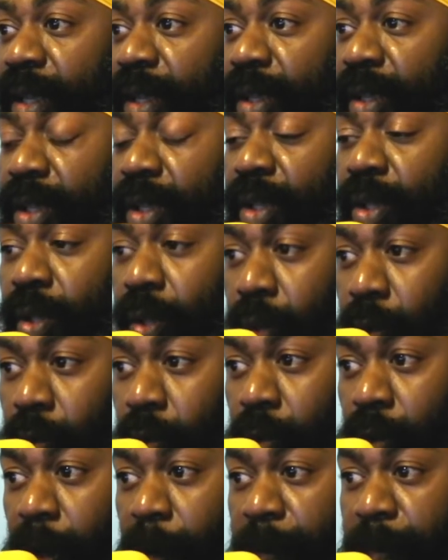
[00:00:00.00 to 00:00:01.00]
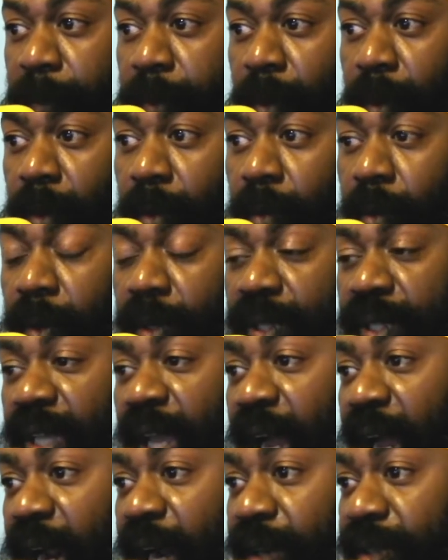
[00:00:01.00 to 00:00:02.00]
Europe was
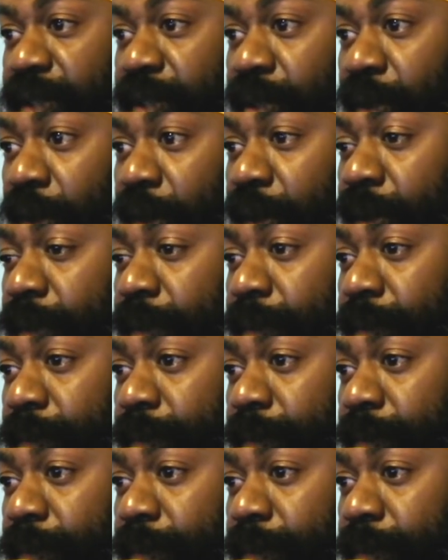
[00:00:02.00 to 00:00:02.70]
also,